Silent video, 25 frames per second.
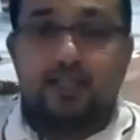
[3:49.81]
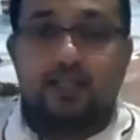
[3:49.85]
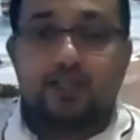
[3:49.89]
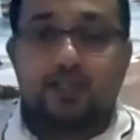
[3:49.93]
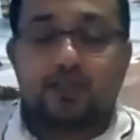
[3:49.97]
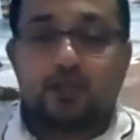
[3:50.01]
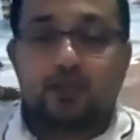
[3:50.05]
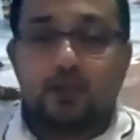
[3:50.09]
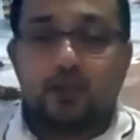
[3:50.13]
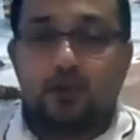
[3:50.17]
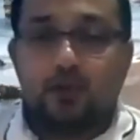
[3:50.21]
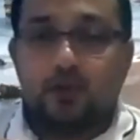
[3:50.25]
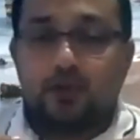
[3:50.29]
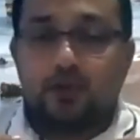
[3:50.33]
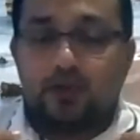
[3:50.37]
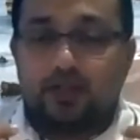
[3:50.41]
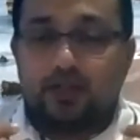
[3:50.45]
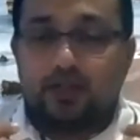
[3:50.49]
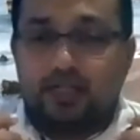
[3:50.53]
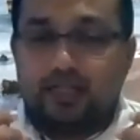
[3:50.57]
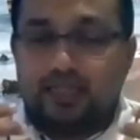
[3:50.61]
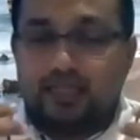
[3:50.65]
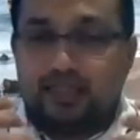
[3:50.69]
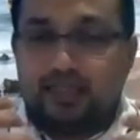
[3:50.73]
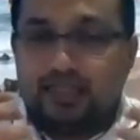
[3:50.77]
So
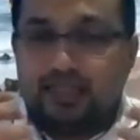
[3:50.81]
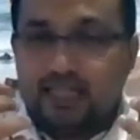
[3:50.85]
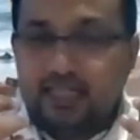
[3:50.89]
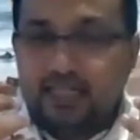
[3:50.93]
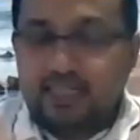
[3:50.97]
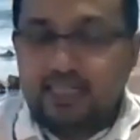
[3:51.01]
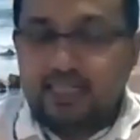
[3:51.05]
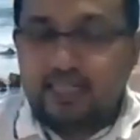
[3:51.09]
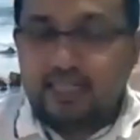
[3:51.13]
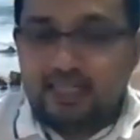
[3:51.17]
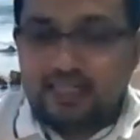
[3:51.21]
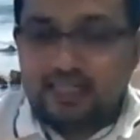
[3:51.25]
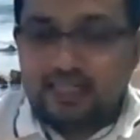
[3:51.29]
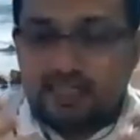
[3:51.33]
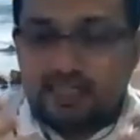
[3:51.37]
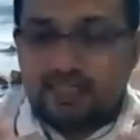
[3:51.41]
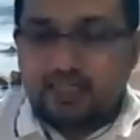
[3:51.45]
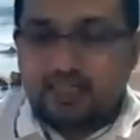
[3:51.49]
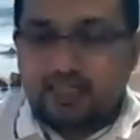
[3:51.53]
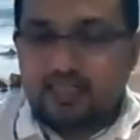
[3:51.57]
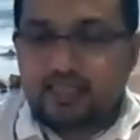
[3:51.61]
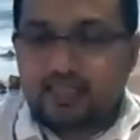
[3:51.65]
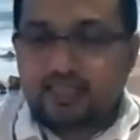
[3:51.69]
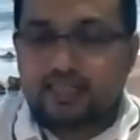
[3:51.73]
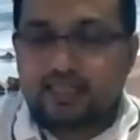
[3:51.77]
these
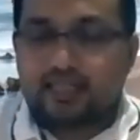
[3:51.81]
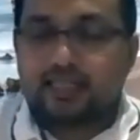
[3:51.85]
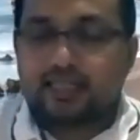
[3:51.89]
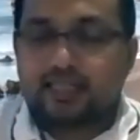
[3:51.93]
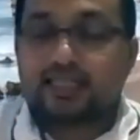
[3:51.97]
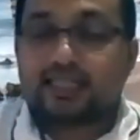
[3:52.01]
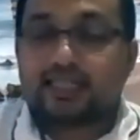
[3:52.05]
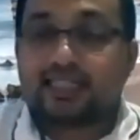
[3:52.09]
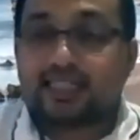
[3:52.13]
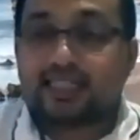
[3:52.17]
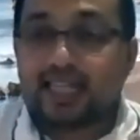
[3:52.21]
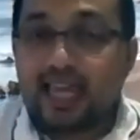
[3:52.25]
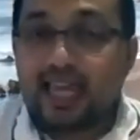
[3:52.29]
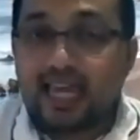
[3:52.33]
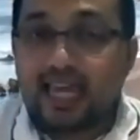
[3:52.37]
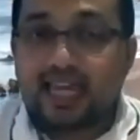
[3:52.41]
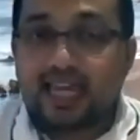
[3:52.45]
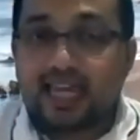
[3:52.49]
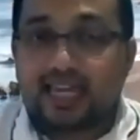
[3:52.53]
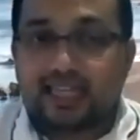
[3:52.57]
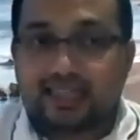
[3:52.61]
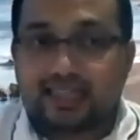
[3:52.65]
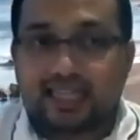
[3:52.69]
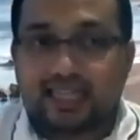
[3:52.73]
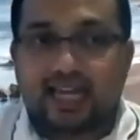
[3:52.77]
incidents
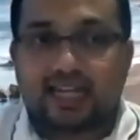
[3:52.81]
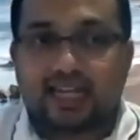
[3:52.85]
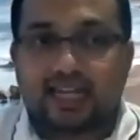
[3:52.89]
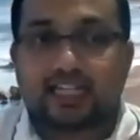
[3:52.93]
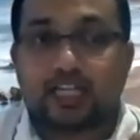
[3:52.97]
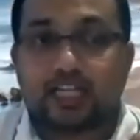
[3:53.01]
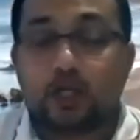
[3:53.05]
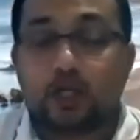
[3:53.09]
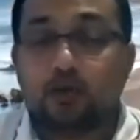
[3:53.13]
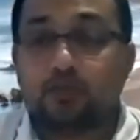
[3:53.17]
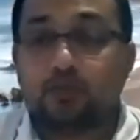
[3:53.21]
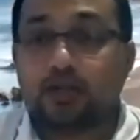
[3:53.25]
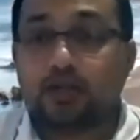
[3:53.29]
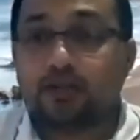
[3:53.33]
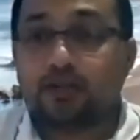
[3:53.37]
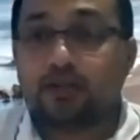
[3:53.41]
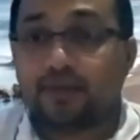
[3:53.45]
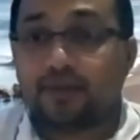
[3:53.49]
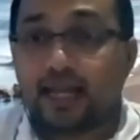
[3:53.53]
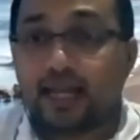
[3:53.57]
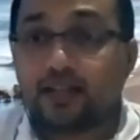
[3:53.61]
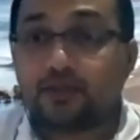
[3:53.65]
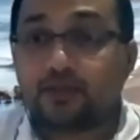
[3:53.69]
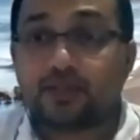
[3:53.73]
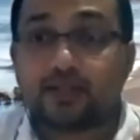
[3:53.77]
say that human
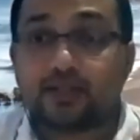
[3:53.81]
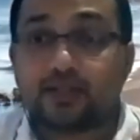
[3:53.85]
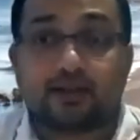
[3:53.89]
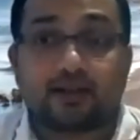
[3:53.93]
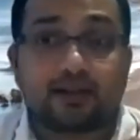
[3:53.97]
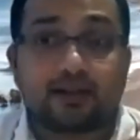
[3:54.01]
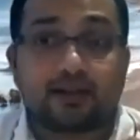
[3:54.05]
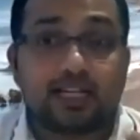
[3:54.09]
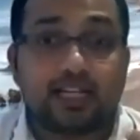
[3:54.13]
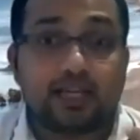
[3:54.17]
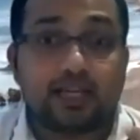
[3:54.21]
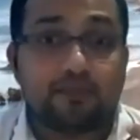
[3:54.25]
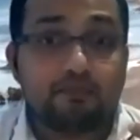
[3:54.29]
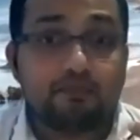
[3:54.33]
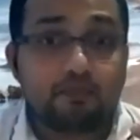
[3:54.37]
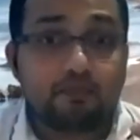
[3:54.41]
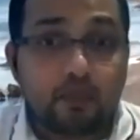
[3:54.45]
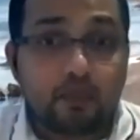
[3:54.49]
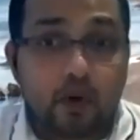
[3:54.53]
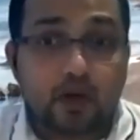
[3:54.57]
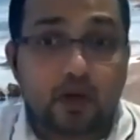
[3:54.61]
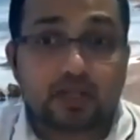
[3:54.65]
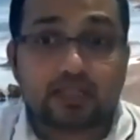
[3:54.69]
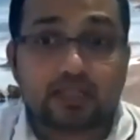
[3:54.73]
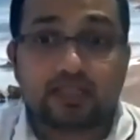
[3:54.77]
values are really
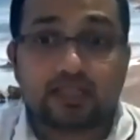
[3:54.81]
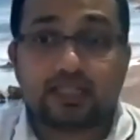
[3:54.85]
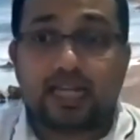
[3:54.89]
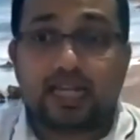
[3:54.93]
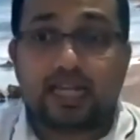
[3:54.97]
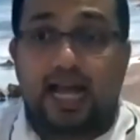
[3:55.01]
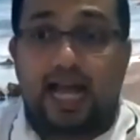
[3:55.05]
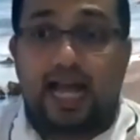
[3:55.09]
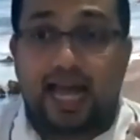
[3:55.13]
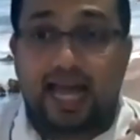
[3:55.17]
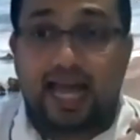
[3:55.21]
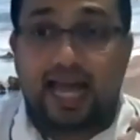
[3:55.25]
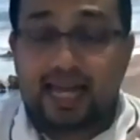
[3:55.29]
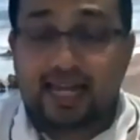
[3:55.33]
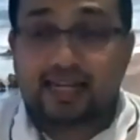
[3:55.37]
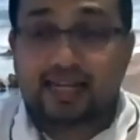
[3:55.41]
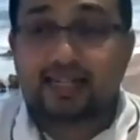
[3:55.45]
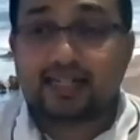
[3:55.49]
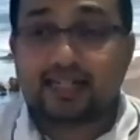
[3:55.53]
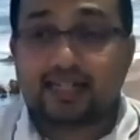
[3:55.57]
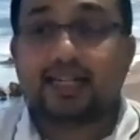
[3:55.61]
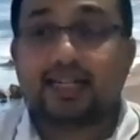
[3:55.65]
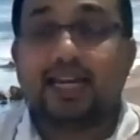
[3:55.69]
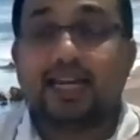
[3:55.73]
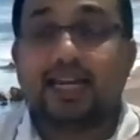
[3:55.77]
important,
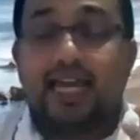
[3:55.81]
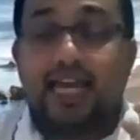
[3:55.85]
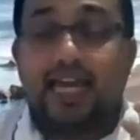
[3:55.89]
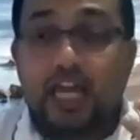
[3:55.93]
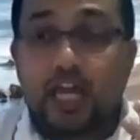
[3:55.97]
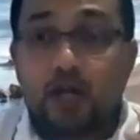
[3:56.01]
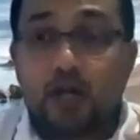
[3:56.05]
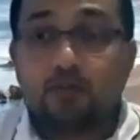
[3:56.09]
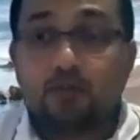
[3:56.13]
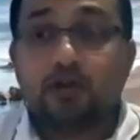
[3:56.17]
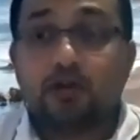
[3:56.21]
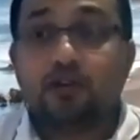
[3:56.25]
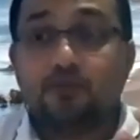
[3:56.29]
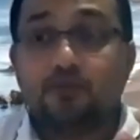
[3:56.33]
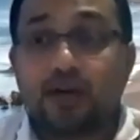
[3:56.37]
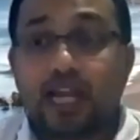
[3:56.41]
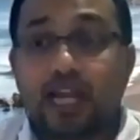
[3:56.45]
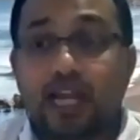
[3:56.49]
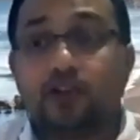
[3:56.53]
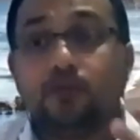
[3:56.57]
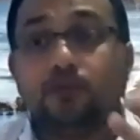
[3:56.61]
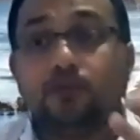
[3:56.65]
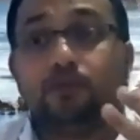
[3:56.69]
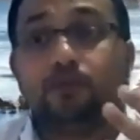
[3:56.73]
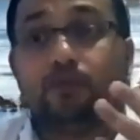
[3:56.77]
and human
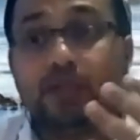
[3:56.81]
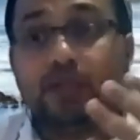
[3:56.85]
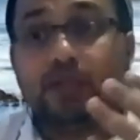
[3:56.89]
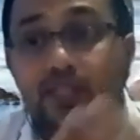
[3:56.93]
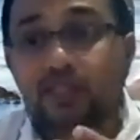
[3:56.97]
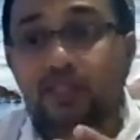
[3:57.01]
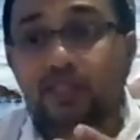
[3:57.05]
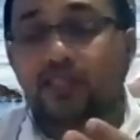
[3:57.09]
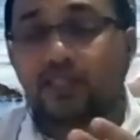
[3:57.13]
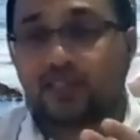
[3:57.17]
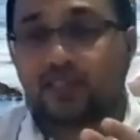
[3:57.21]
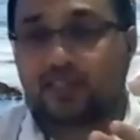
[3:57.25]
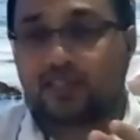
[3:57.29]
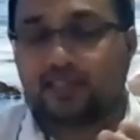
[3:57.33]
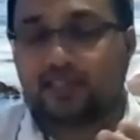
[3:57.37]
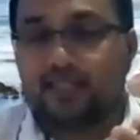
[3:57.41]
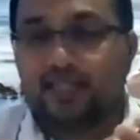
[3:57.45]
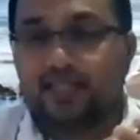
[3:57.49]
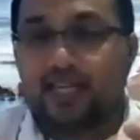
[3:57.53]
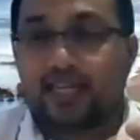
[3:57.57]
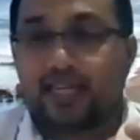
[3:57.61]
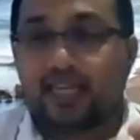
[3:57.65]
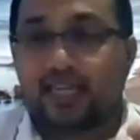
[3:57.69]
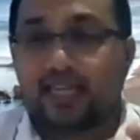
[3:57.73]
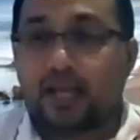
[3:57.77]
value breaches
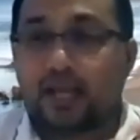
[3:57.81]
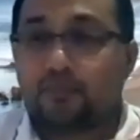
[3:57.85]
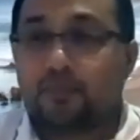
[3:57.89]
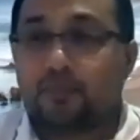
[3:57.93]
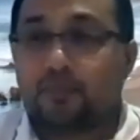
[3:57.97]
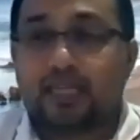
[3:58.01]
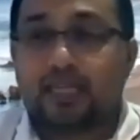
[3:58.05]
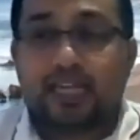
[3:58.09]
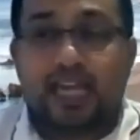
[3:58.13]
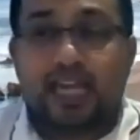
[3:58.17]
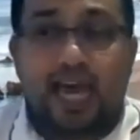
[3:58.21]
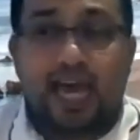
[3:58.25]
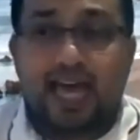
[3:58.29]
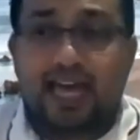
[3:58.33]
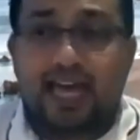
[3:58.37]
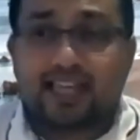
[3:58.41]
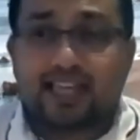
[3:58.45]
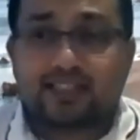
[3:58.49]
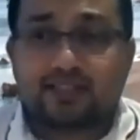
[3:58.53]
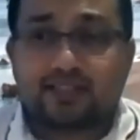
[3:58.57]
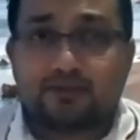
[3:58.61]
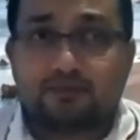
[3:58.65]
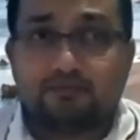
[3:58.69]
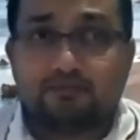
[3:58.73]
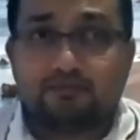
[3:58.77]
can be
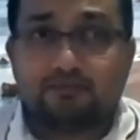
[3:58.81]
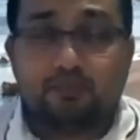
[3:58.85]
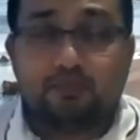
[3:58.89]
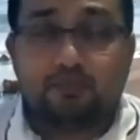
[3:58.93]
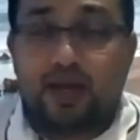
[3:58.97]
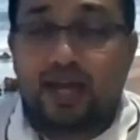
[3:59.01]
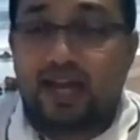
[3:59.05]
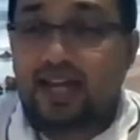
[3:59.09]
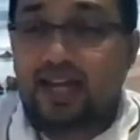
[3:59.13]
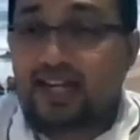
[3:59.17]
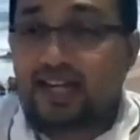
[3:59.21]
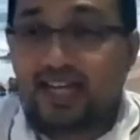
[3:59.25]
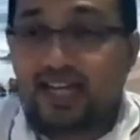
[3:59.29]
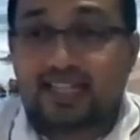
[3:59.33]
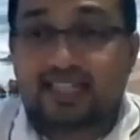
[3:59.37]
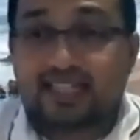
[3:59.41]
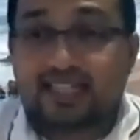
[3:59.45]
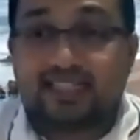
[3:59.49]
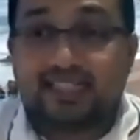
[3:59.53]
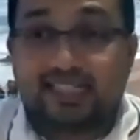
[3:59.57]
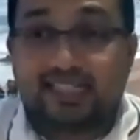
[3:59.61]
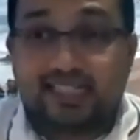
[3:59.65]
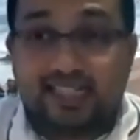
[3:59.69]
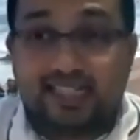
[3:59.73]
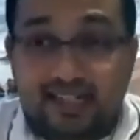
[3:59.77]
as bad as
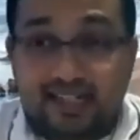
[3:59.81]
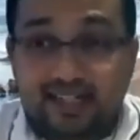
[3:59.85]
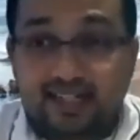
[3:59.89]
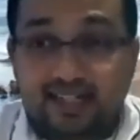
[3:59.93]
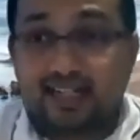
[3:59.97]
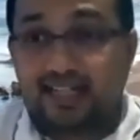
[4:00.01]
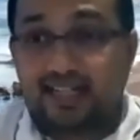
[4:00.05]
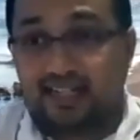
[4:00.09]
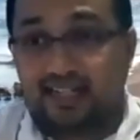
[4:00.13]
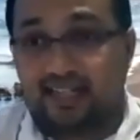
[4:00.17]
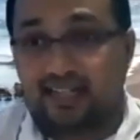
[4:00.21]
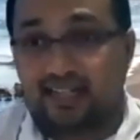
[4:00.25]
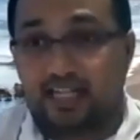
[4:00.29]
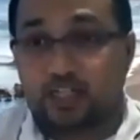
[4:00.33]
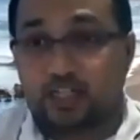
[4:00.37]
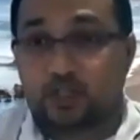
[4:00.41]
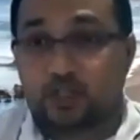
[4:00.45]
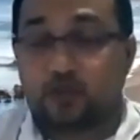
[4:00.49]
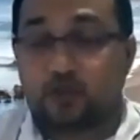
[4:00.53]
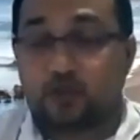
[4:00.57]
deadly. It